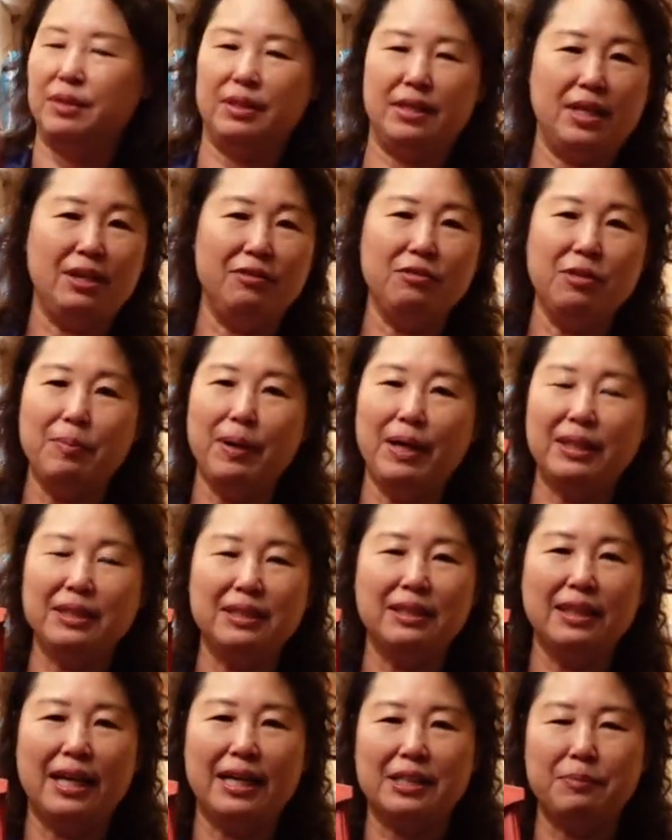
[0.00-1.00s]

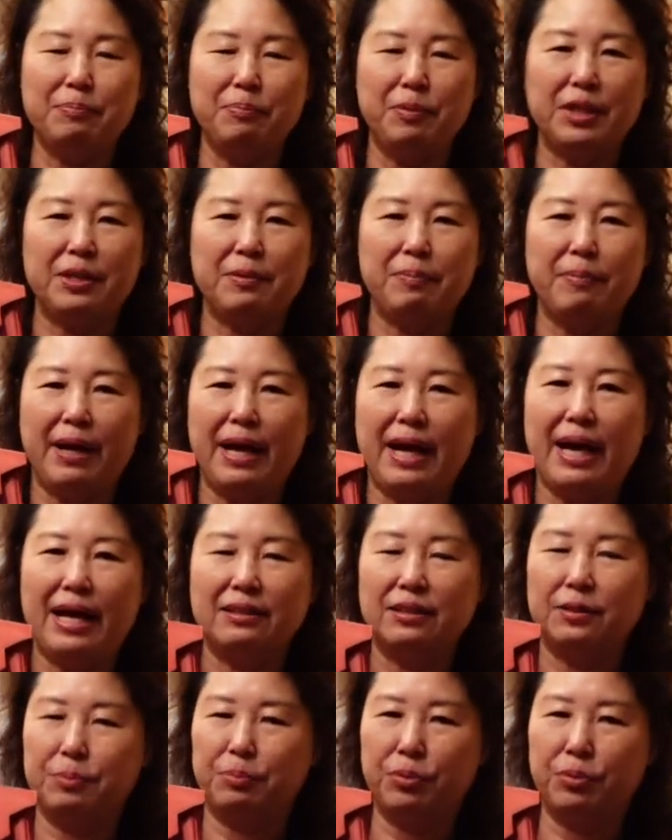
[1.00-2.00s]
Everybody like a big bag,